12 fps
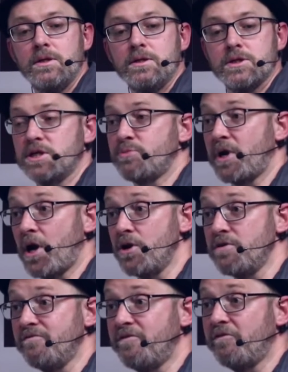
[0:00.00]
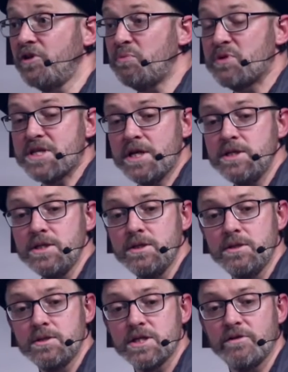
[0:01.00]
so that's about 150%,
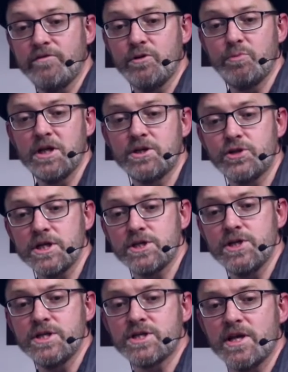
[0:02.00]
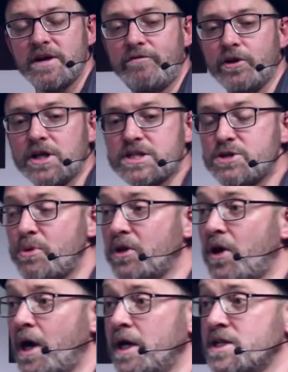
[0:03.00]
cell phone penetration in South Africa is
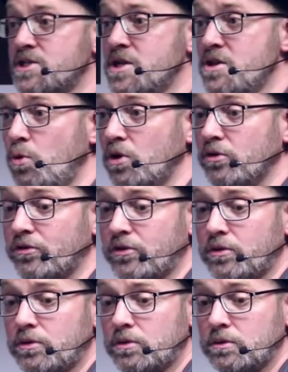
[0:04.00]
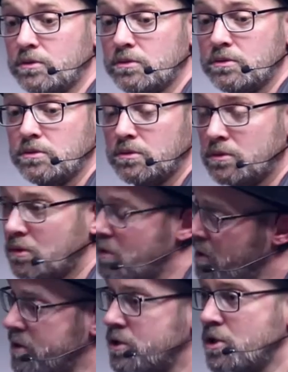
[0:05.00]
among the highest in the world.
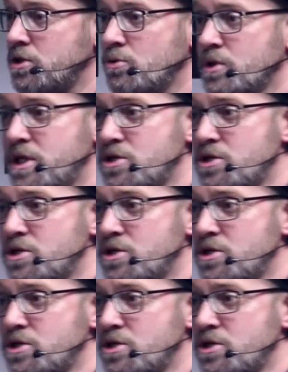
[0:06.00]
Shows you what